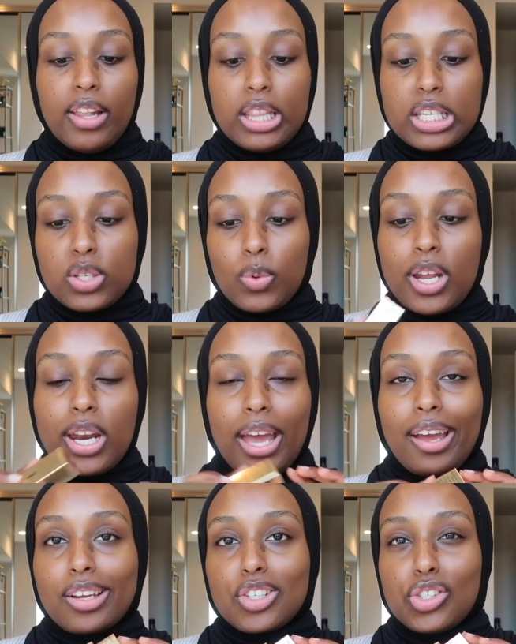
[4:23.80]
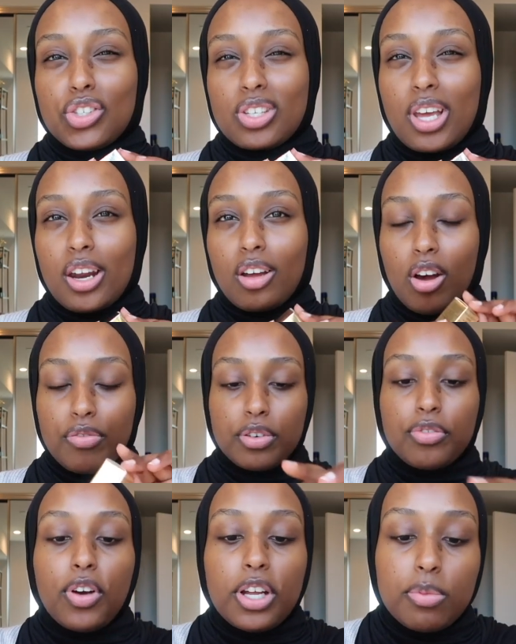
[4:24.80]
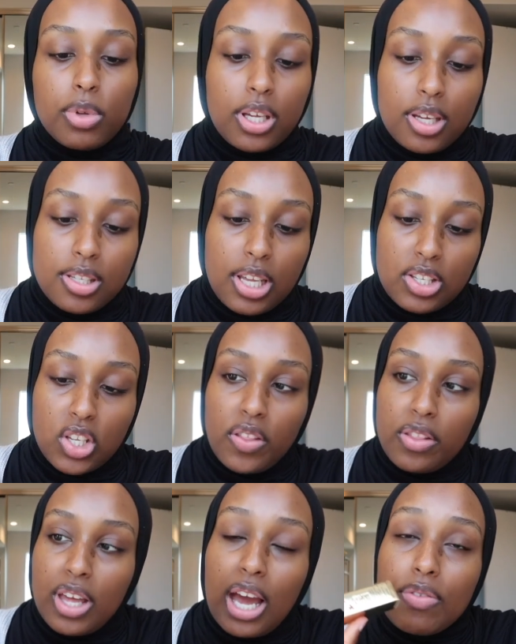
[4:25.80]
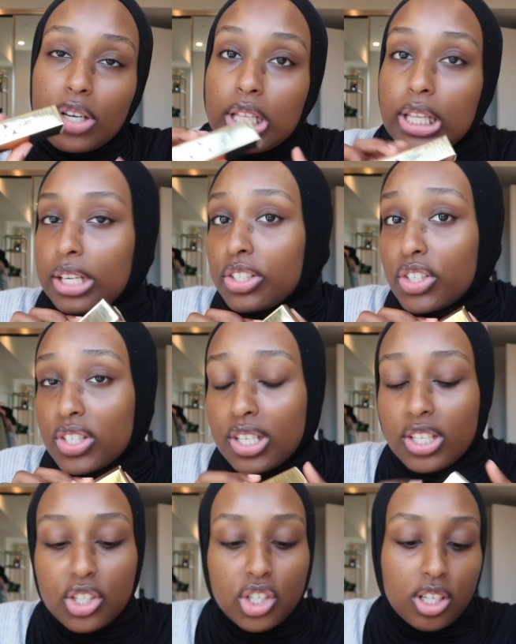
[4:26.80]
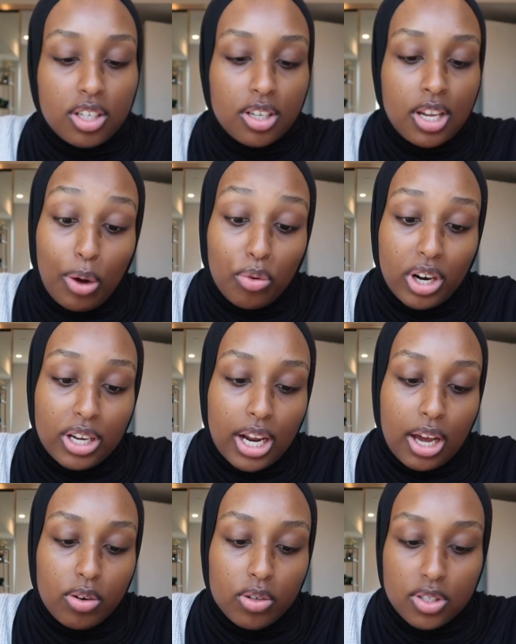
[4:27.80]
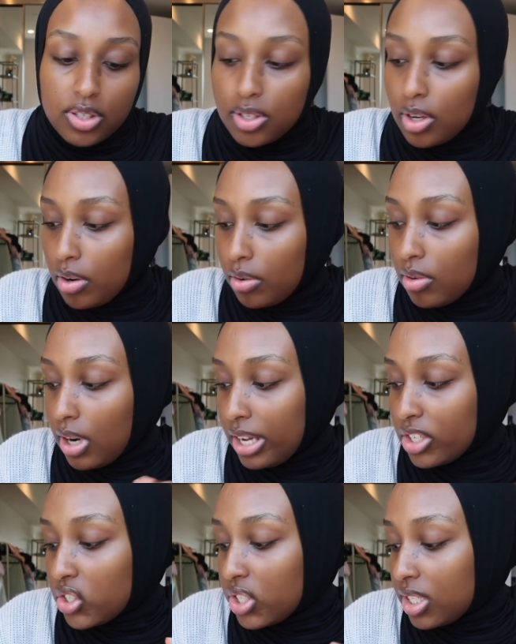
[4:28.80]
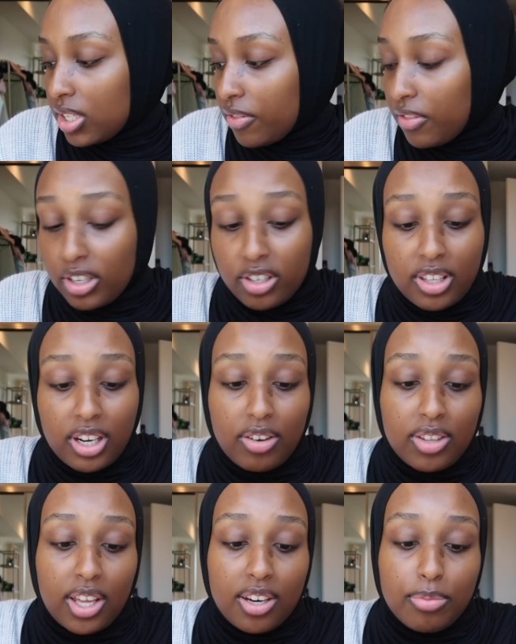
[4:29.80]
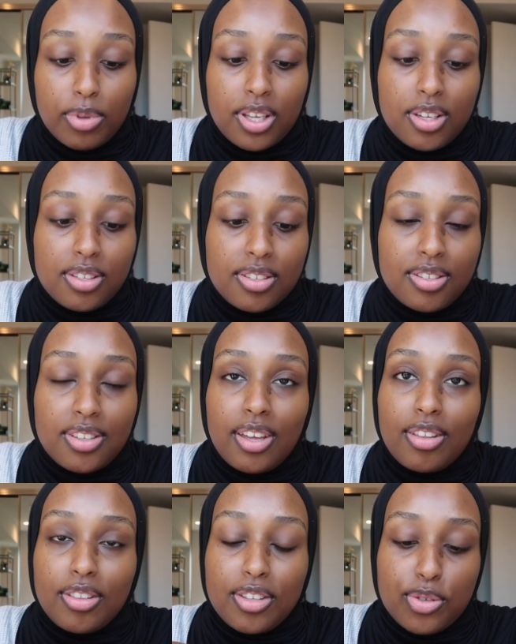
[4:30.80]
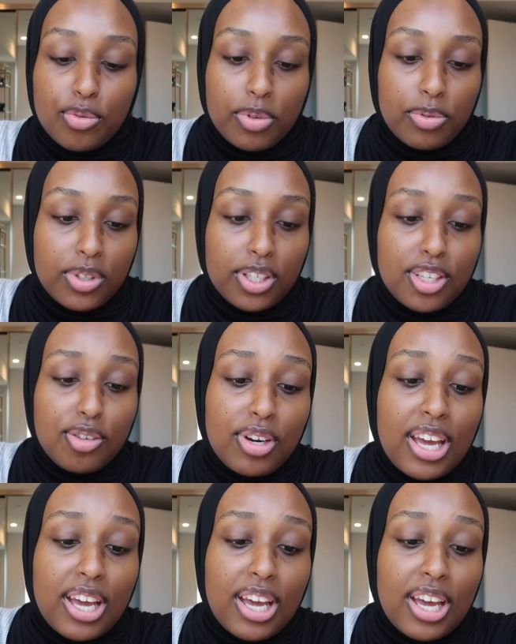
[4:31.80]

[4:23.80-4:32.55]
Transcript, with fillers: And then this one I actually just kind of got for fun because I saw that they have a collector's edition out right now. So I just figured that I'd get it because I thought this would be really cute.